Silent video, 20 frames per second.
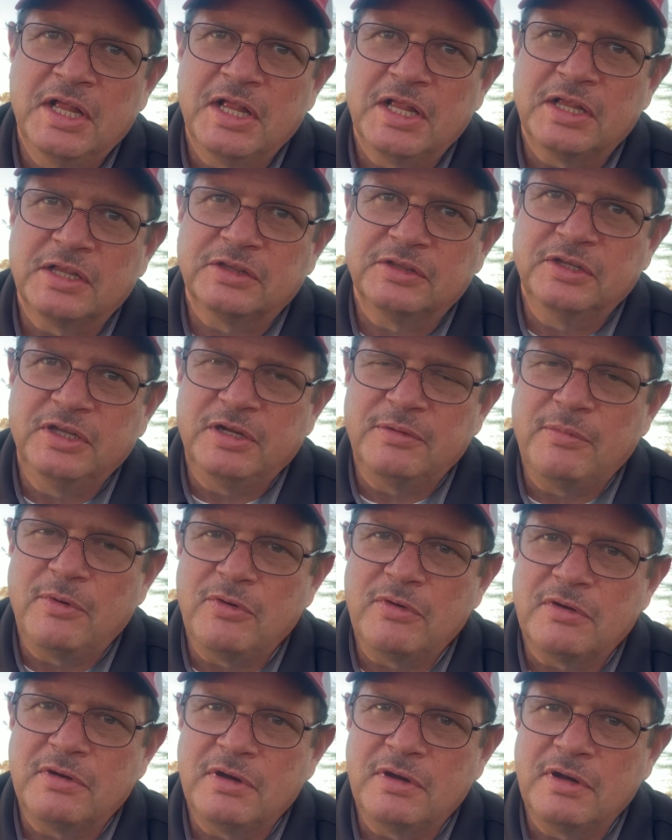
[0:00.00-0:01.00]
a
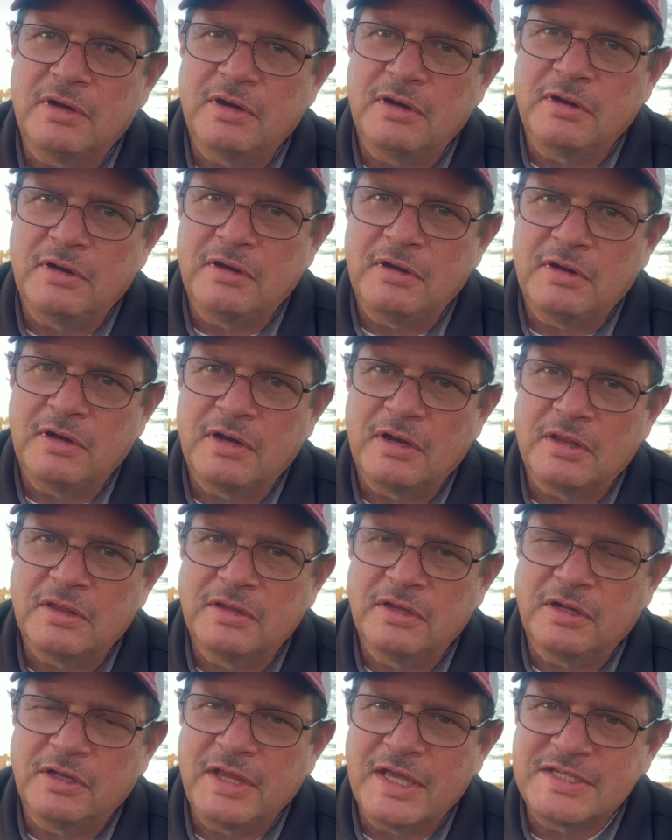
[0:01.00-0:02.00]
little
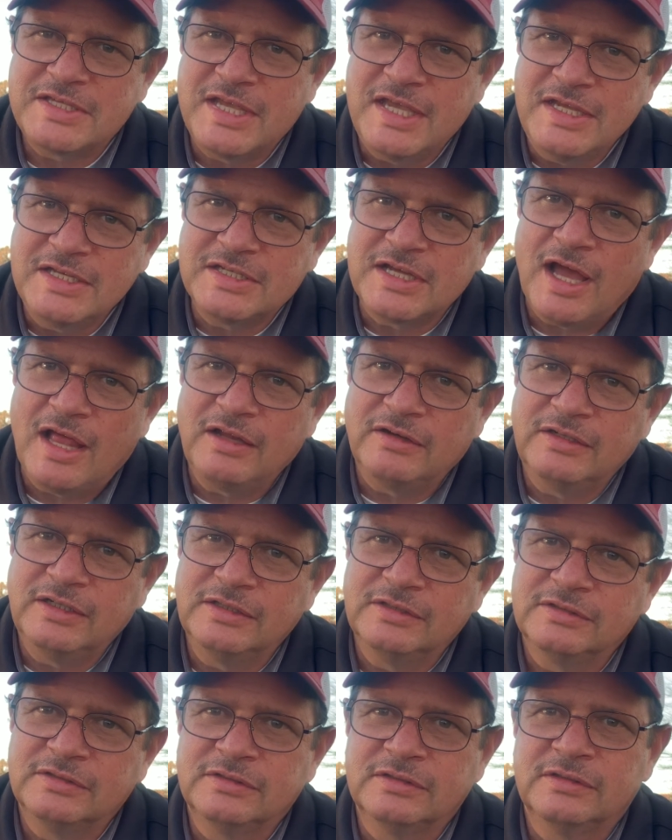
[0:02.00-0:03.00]
less heat tolerant,
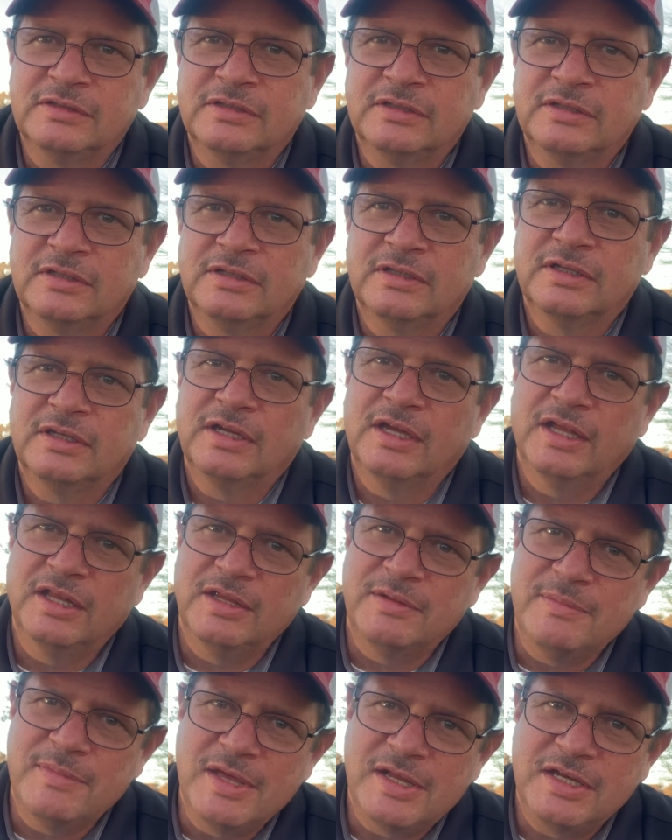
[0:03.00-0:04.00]
and the
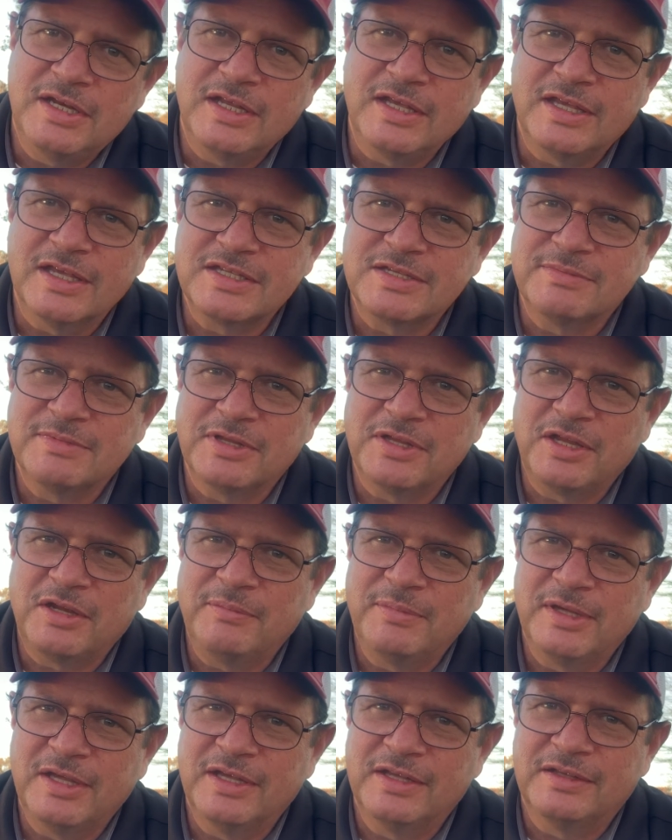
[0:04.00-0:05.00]
humidity gets them a little
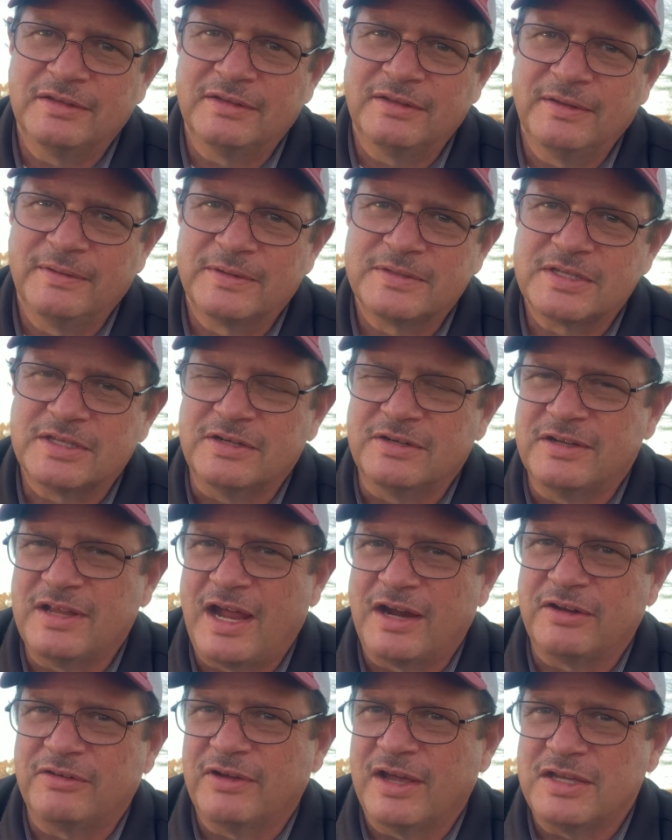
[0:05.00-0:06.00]
bit, so they're not a
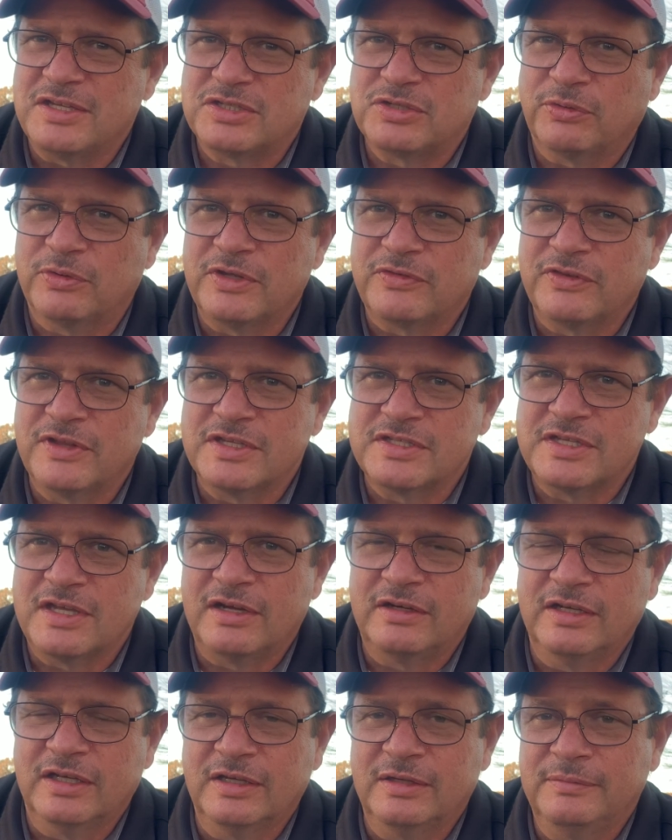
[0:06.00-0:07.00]
great choice for this
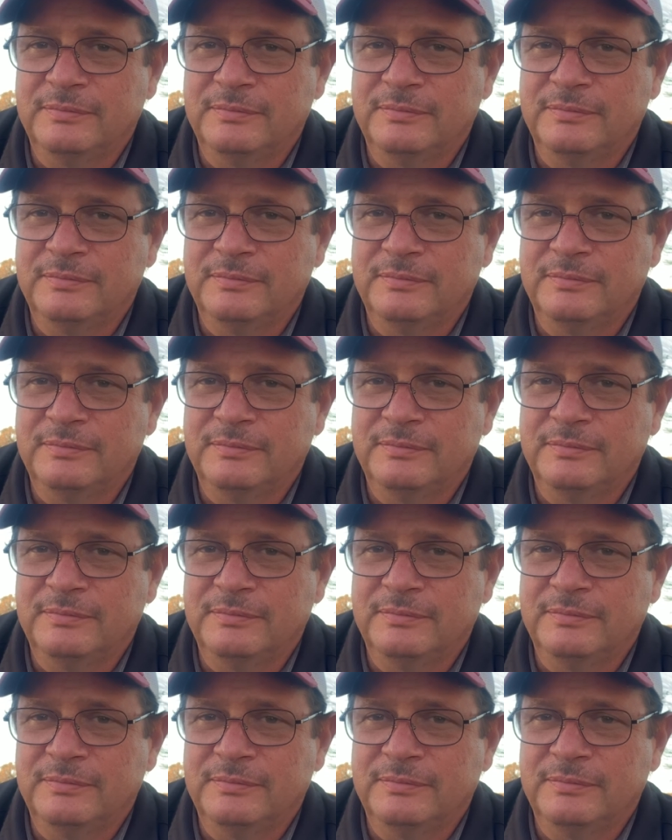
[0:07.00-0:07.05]
area.